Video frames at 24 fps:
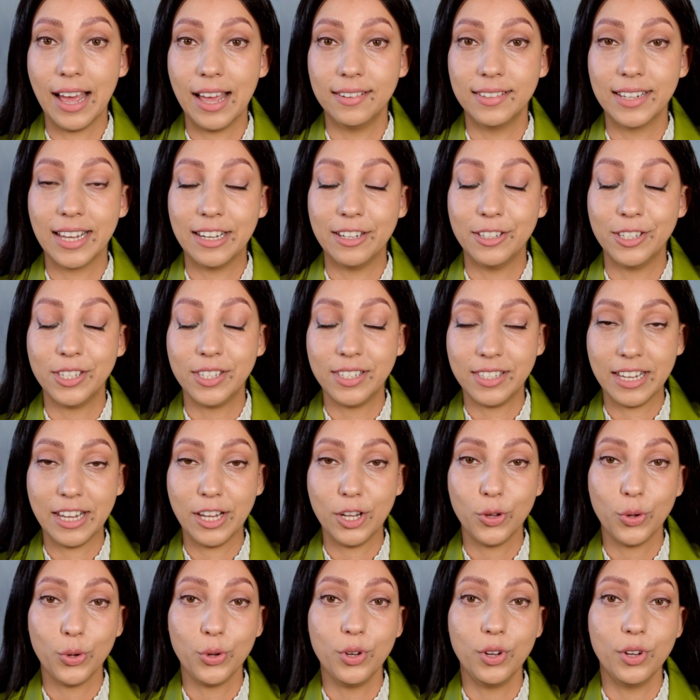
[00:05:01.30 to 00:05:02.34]
and then
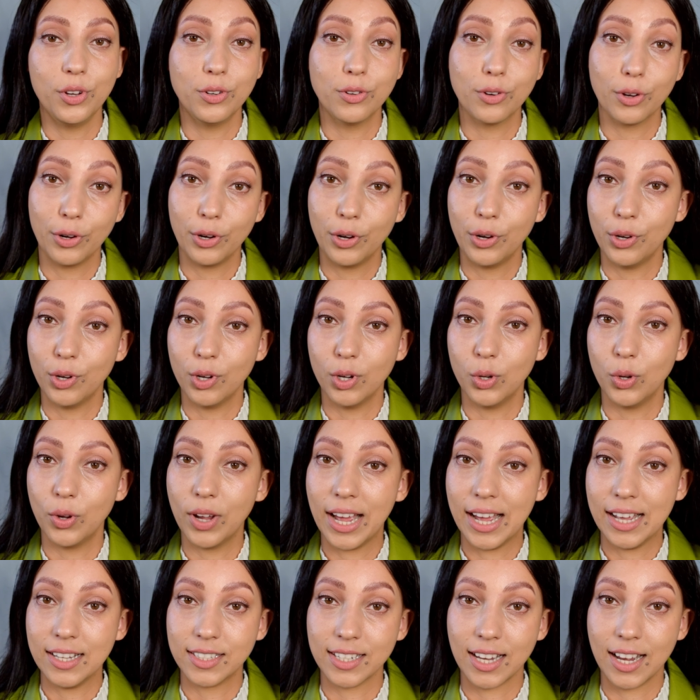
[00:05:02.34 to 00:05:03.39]
see who you know who
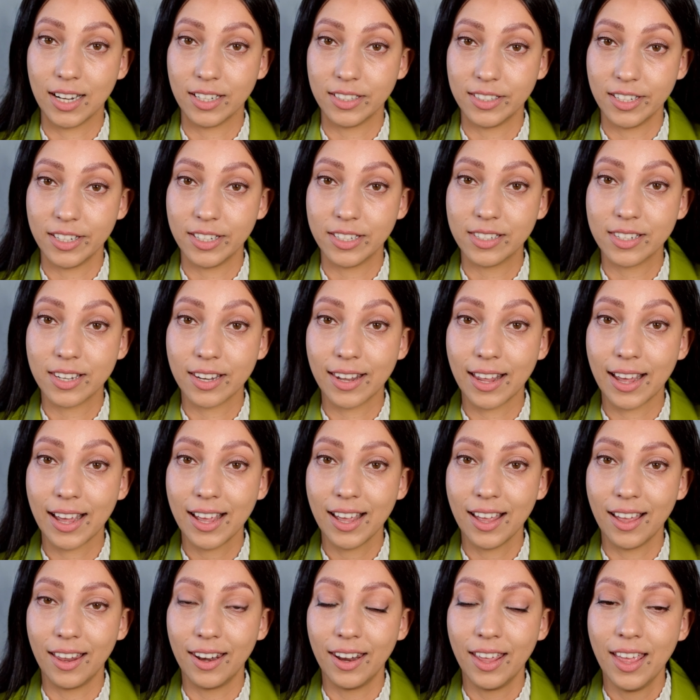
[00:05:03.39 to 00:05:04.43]
has access to
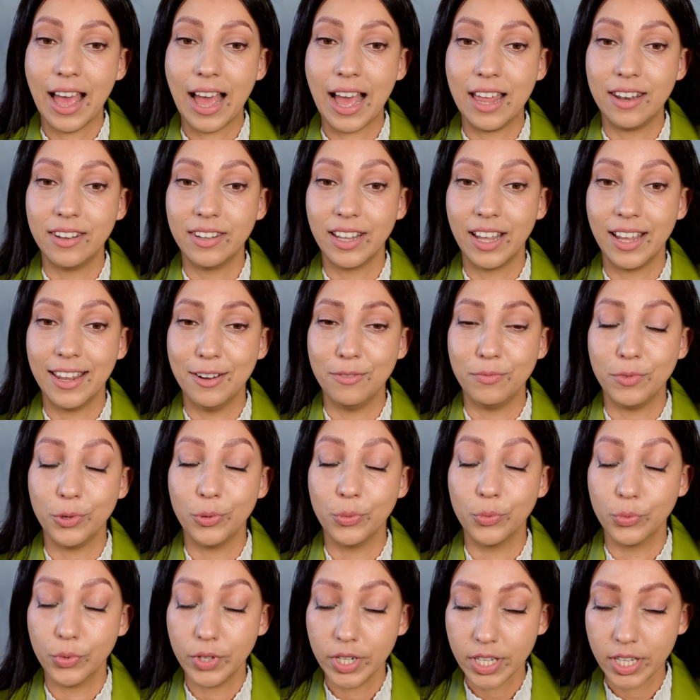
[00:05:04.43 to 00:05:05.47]
that. And then if
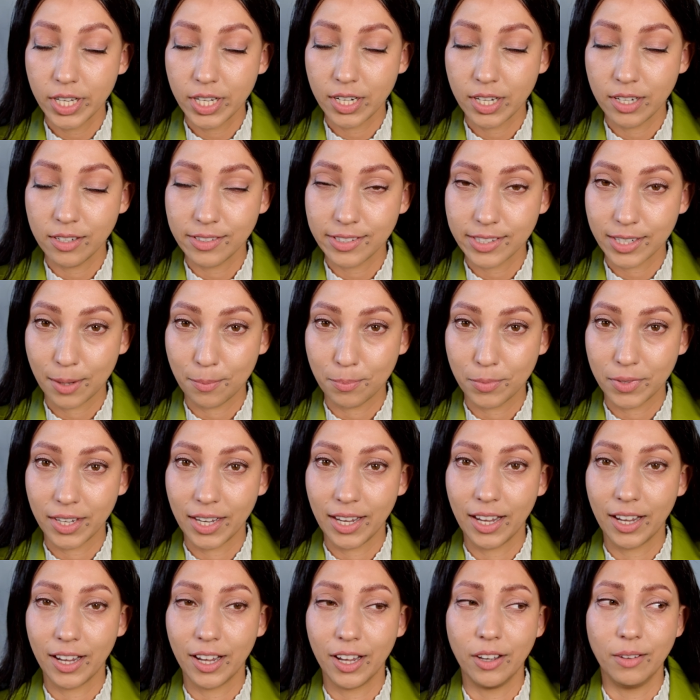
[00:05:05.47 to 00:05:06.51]
you really need
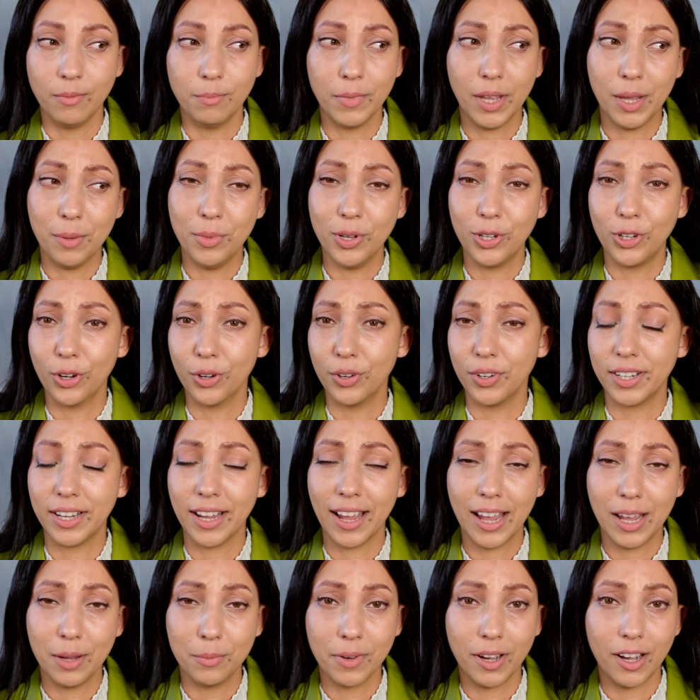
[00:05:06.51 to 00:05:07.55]
something, maybe go to
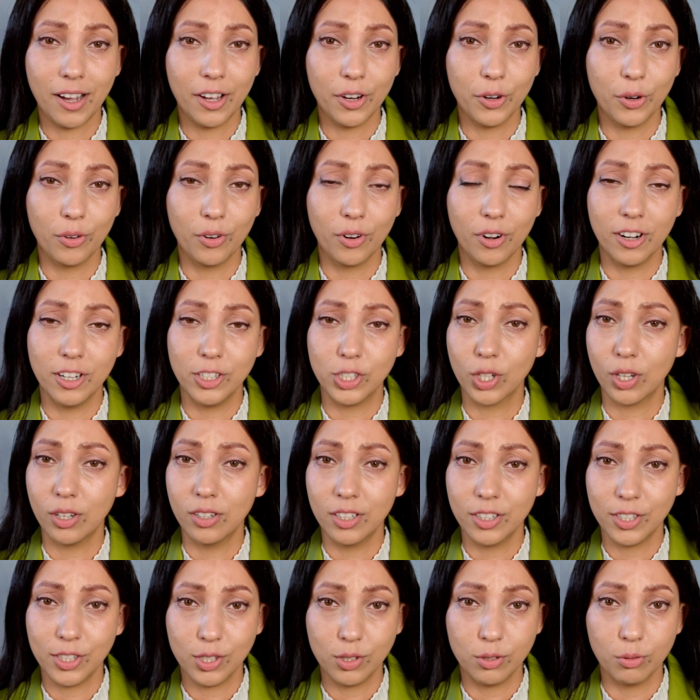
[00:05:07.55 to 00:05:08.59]
Kmart or a
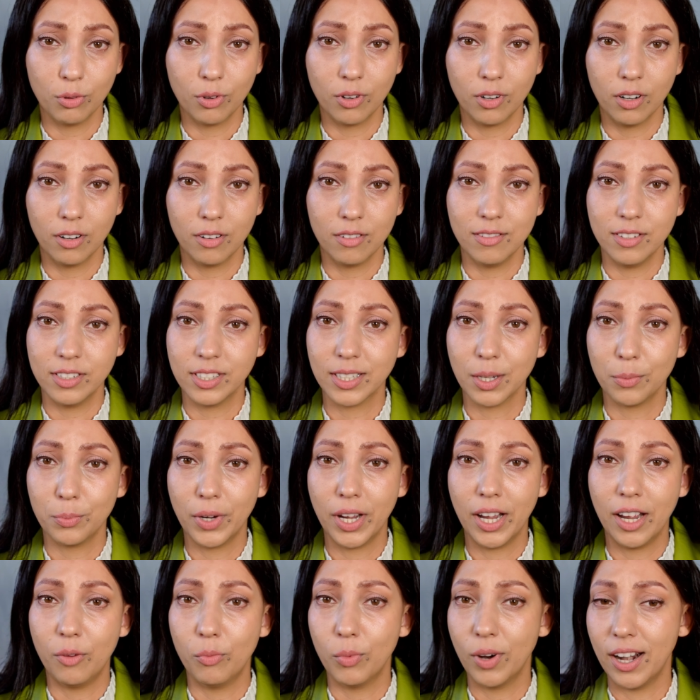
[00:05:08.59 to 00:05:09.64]
dollar store or
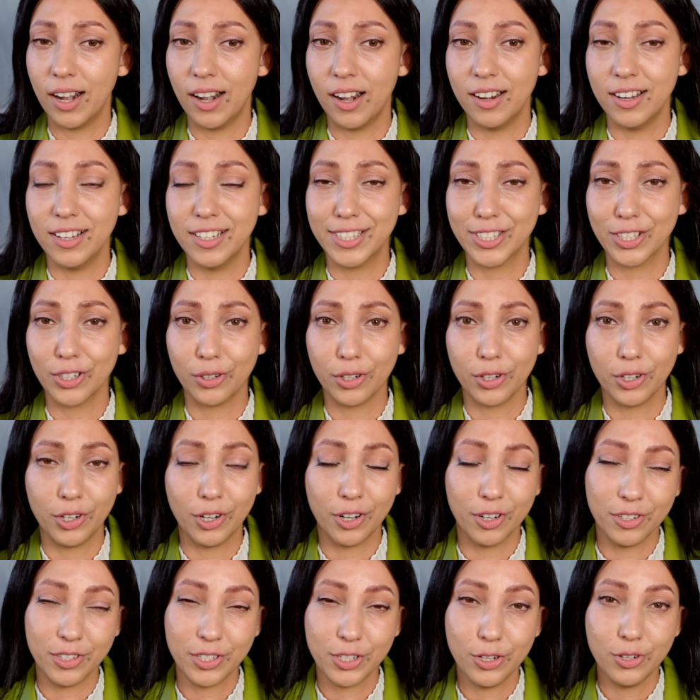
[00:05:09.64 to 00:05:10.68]
somewhere where it's not going to
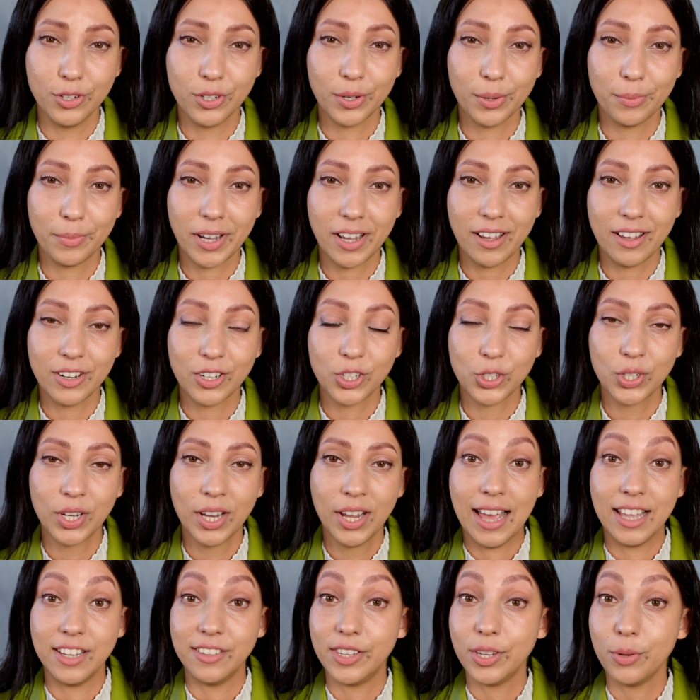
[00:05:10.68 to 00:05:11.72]
cost you too much,
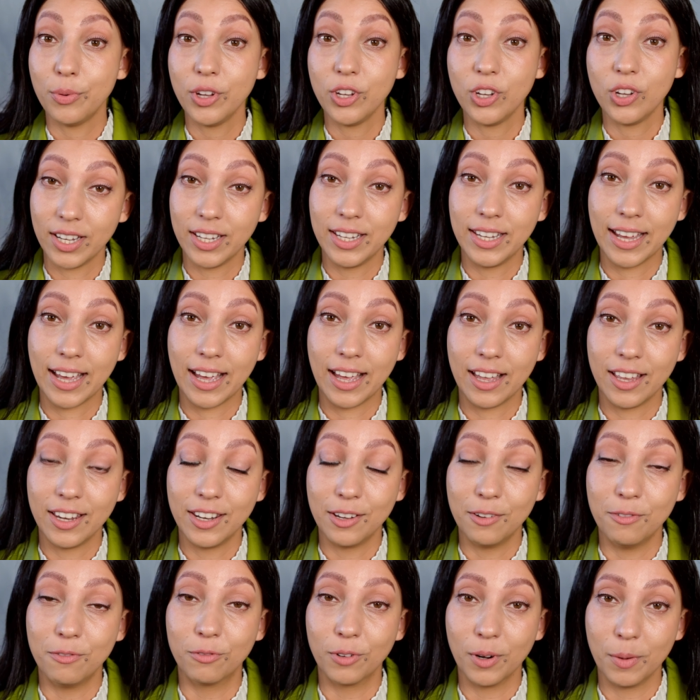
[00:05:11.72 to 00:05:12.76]
and see what you can get
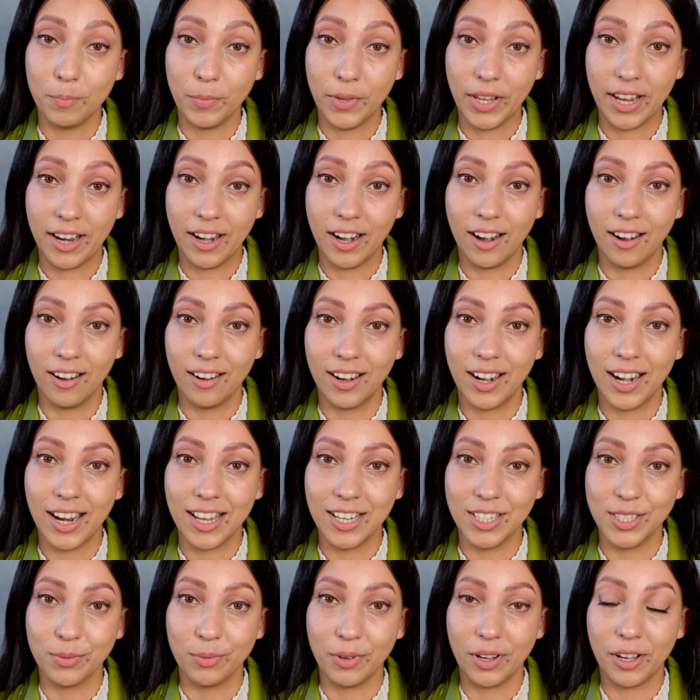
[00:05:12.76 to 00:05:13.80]
from there
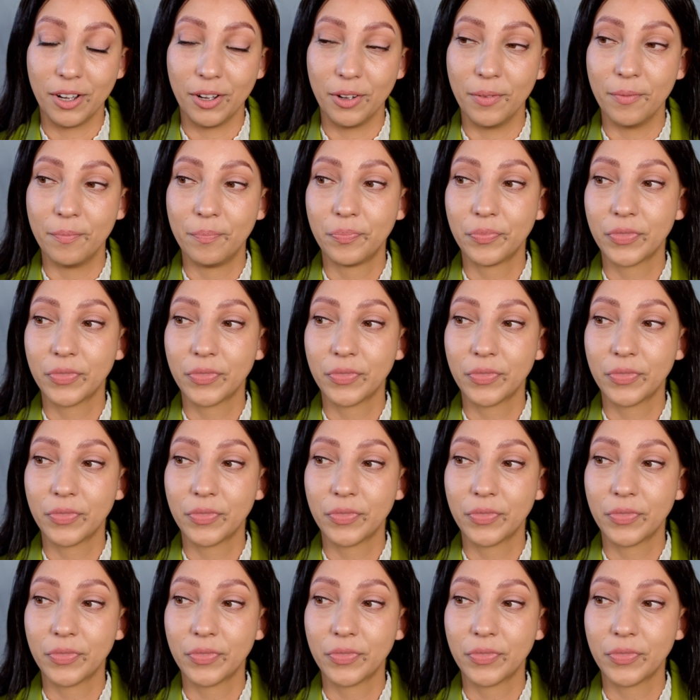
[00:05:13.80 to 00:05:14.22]
as well.